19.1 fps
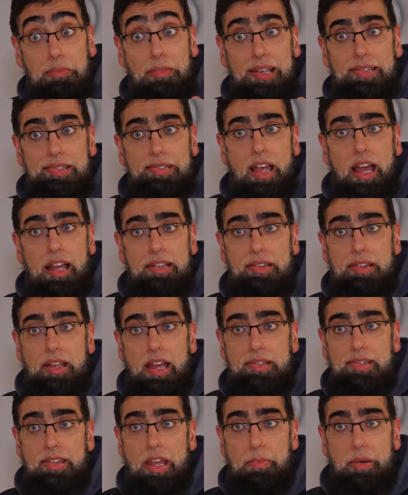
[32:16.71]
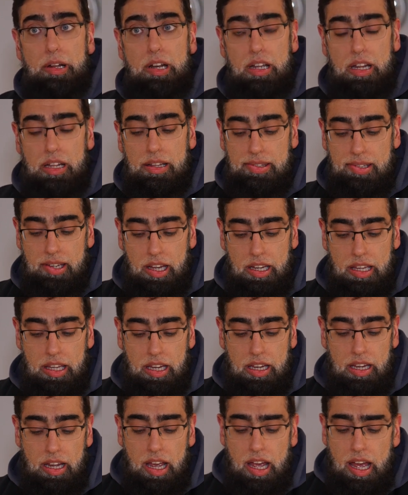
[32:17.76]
as they put it in Turkey.